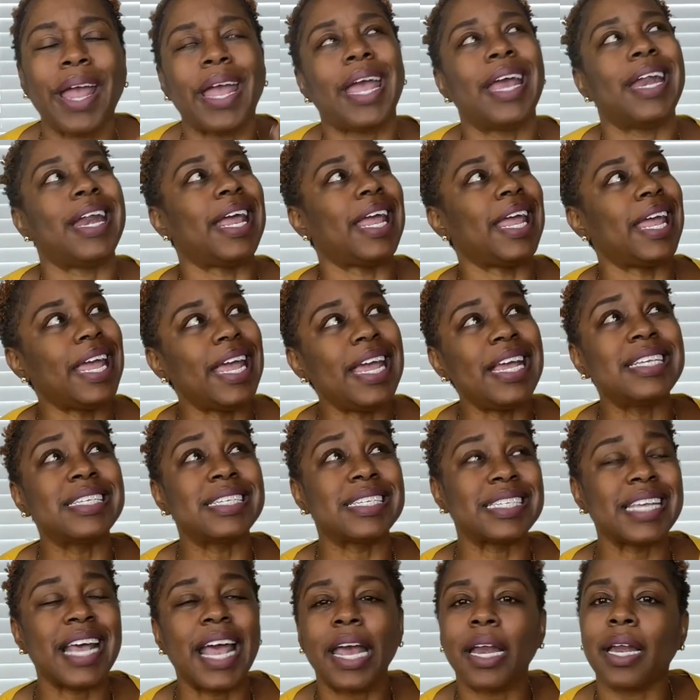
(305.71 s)
And he
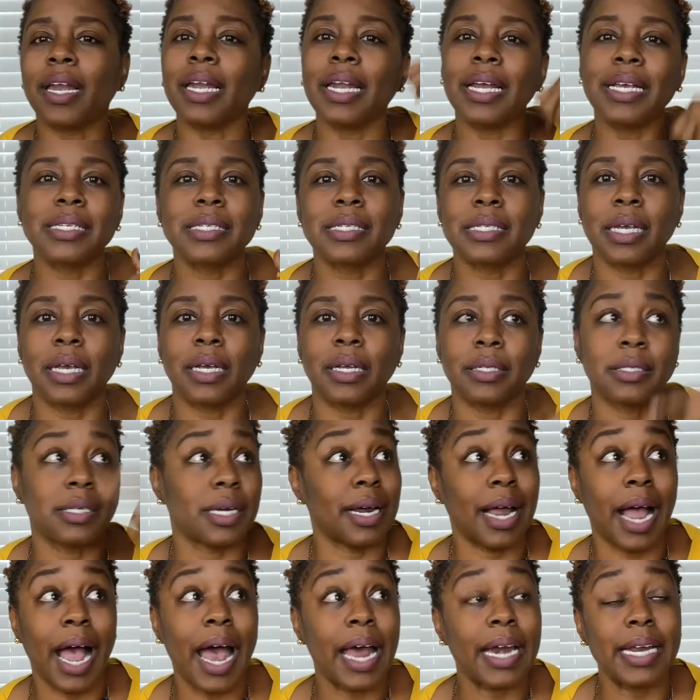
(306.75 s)
said, listen to
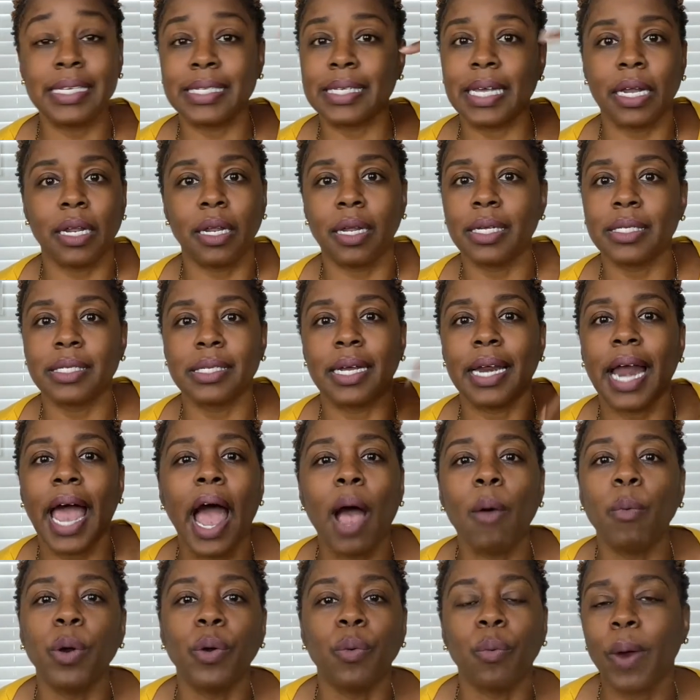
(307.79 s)
God. He said, listen, I
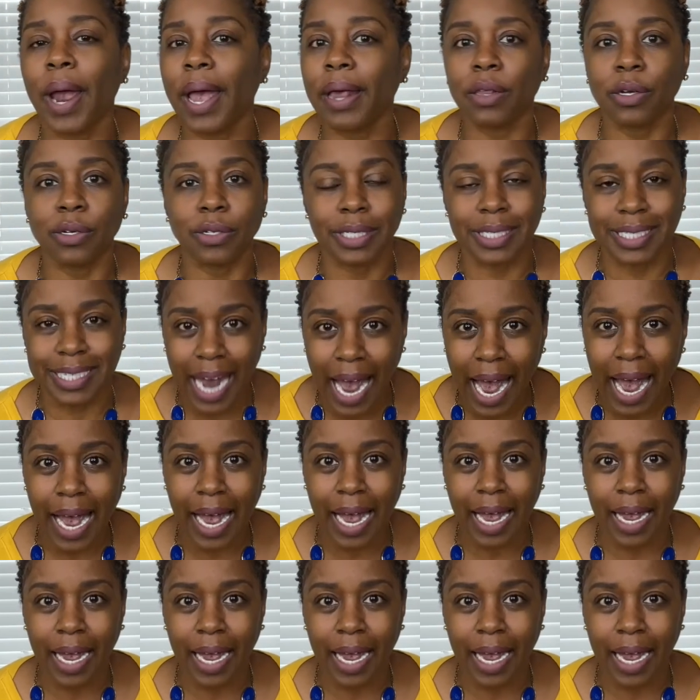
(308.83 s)
would rather die.